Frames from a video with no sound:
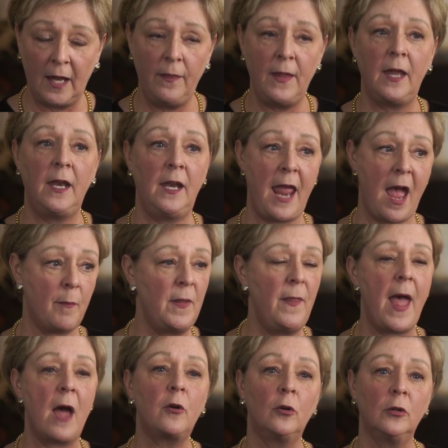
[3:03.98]
and then it
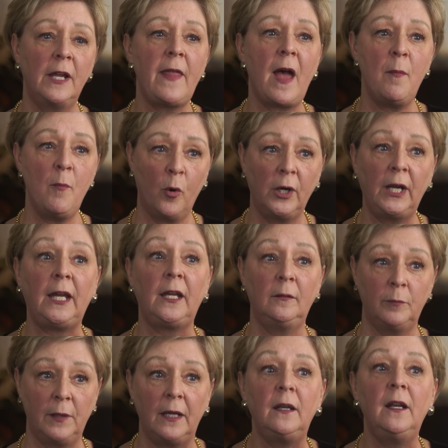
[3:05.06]
happened that early that morning.
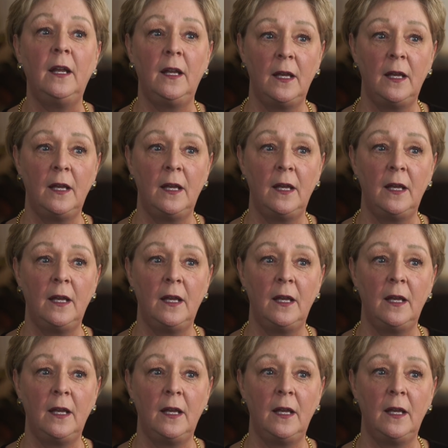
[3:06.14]
But